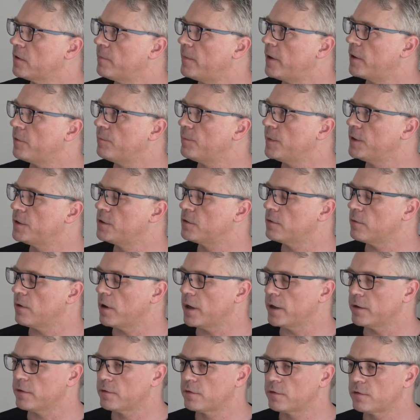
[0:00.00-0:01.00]
about
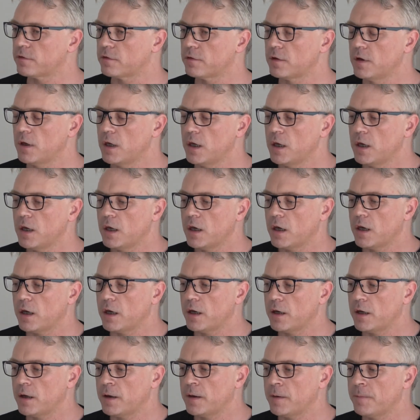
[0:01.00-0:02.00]
meteorites.
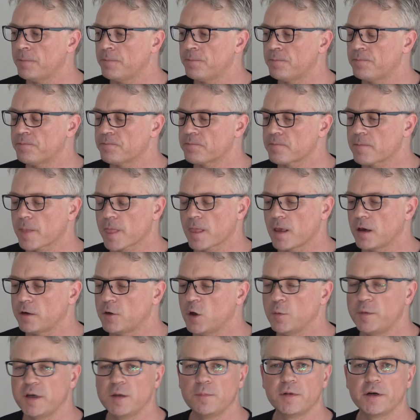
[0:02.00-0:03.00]

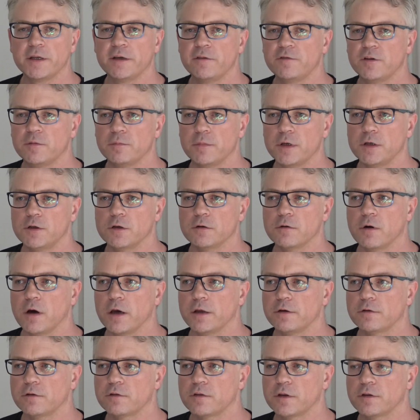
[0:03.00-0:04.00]
Nobody believed in
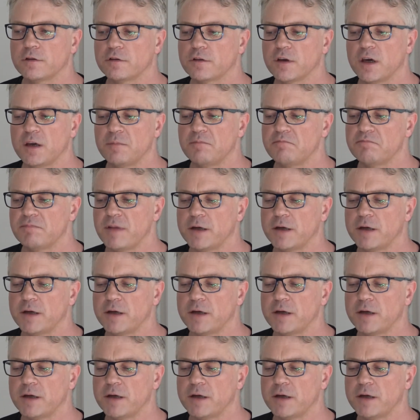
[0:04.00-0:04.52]
meteorites. They said,